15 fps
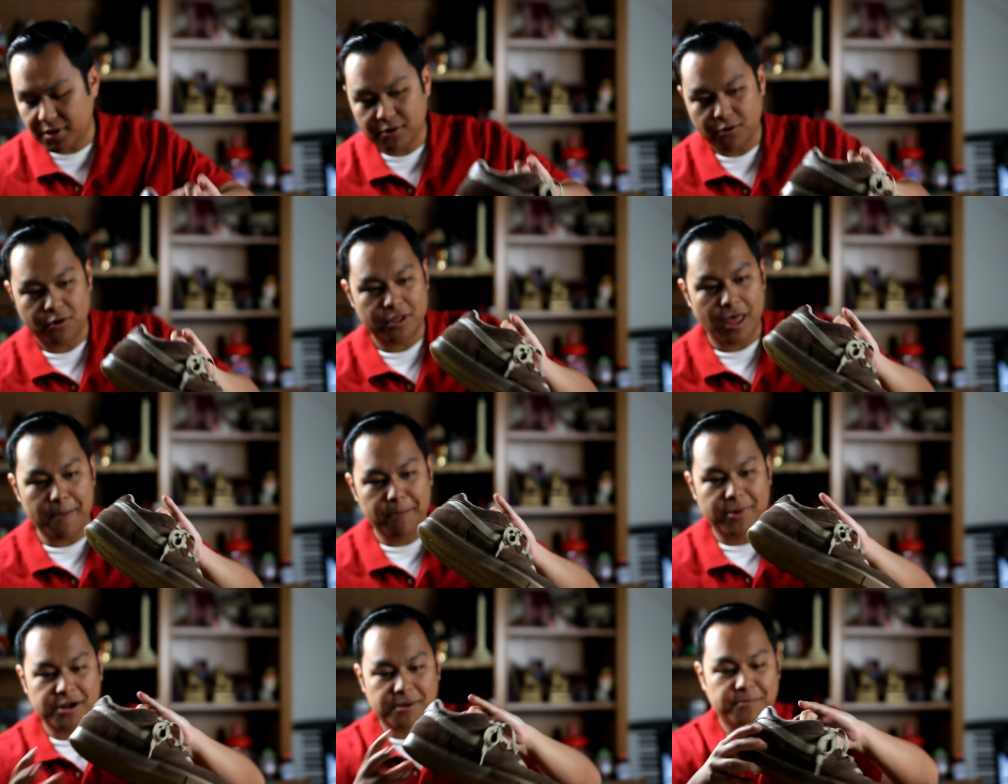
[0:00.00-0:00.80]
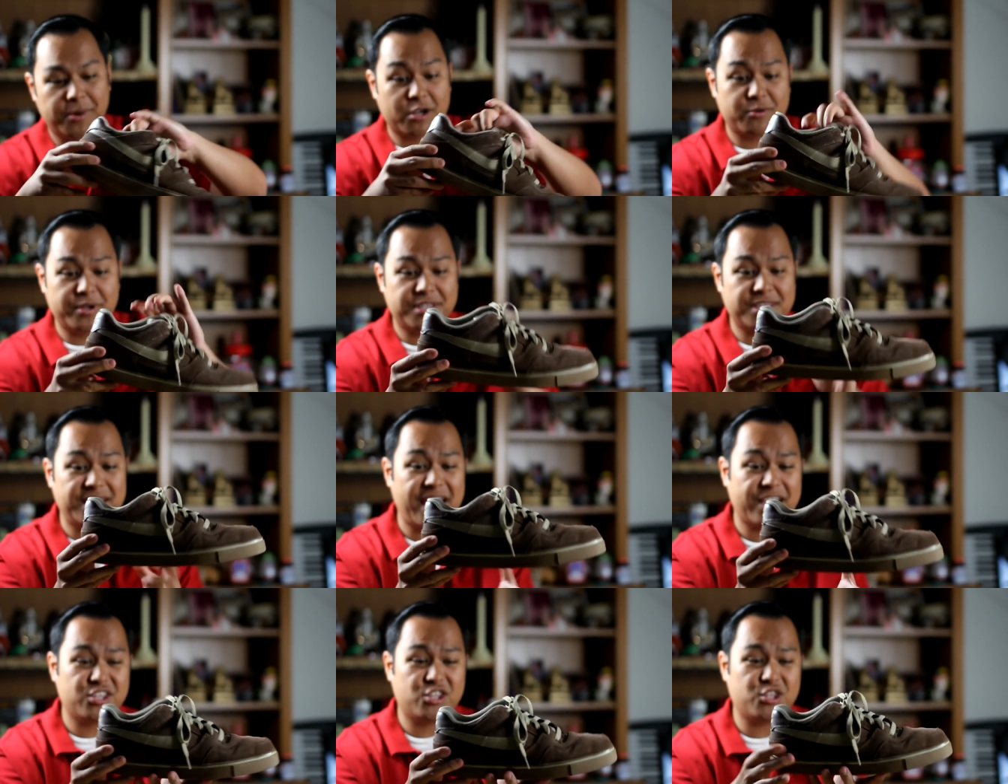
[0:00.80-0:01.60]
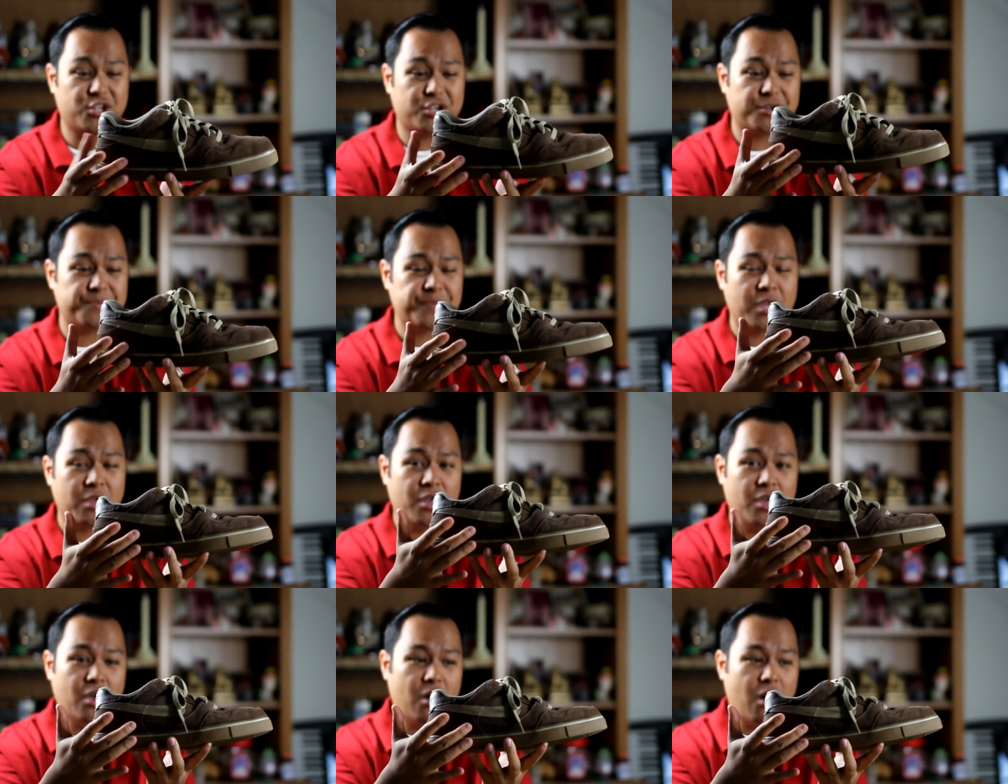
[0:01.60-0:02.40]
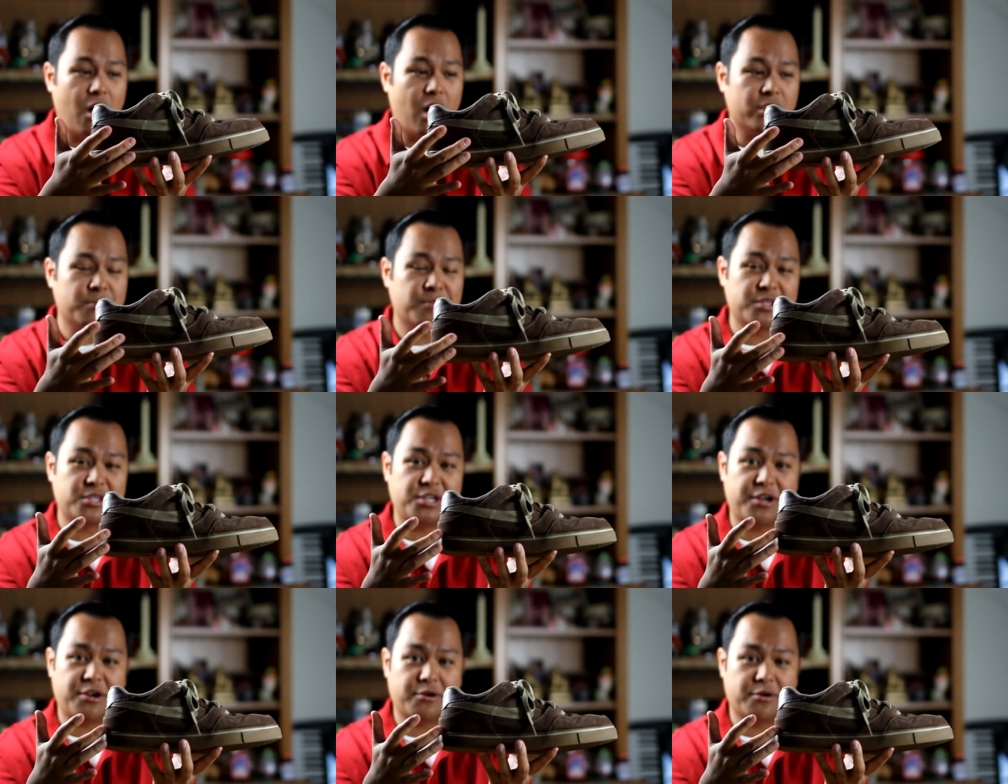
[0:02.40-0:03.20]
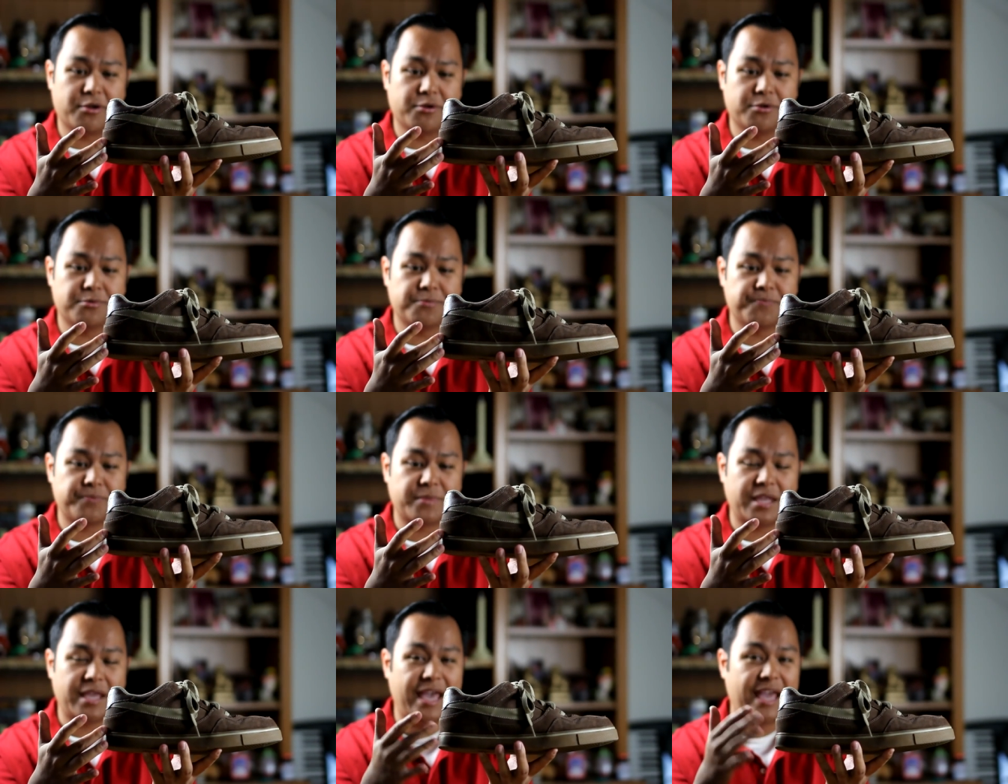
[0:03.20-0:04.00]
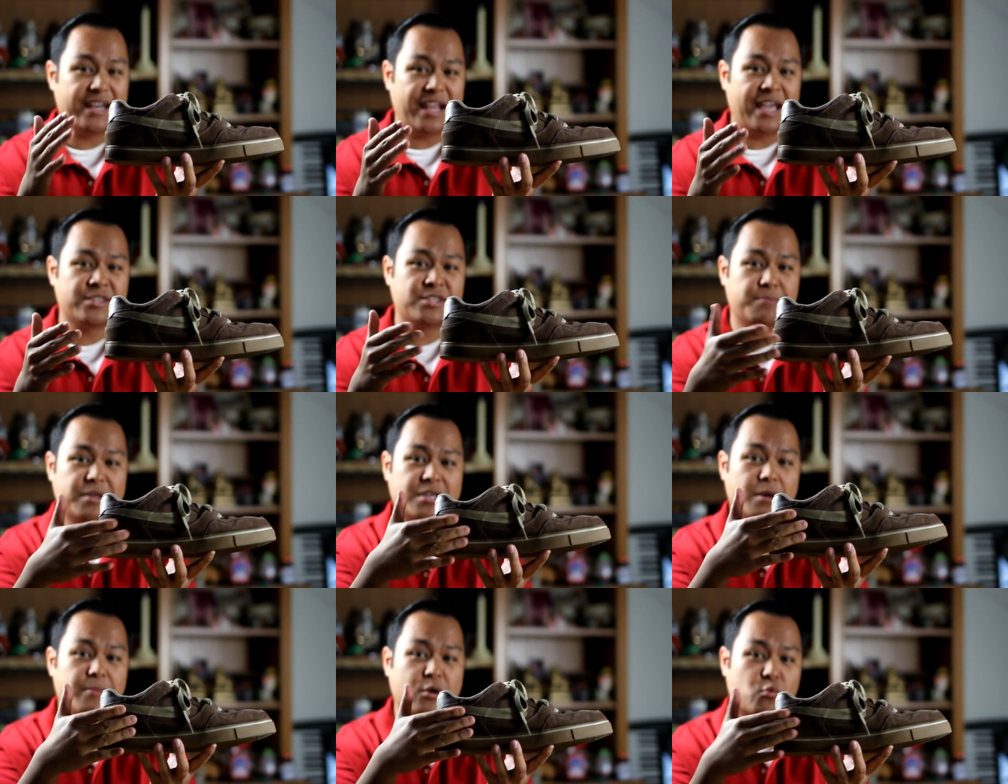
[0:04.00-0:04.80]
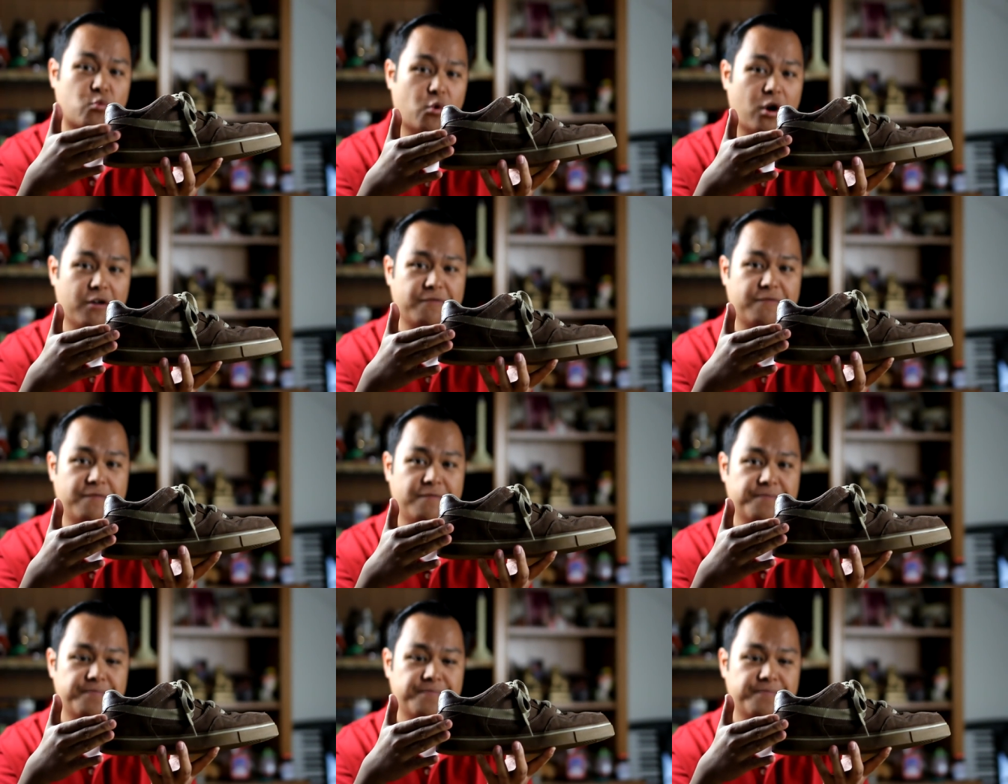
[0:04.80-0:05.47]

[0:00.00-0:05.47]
or that but buttery texture on the material and it ends up becoming rough.